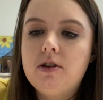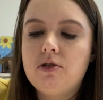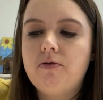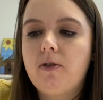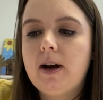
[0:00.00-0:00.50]

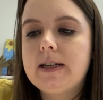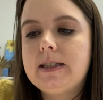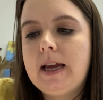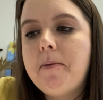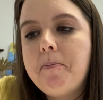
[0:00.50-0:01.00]
So for
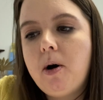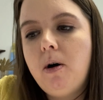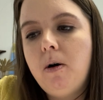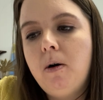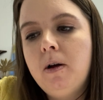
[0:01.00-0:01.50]

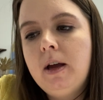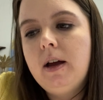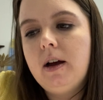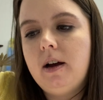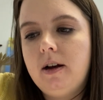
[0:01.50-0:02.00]
example,
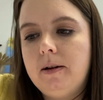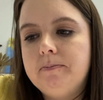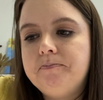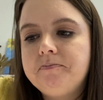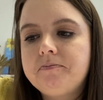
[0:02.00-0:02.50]

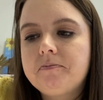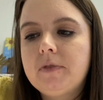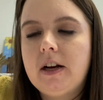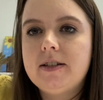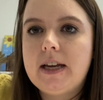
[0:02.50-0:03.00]

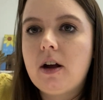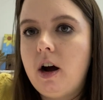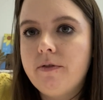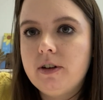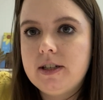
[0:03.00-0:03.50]
there is a
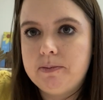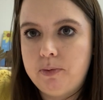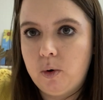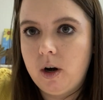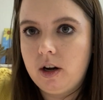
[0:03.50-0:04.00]
conference
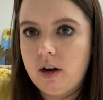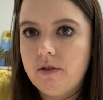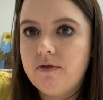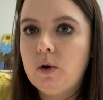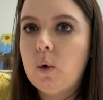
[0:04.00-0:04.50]
board
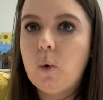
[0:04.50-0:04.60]
of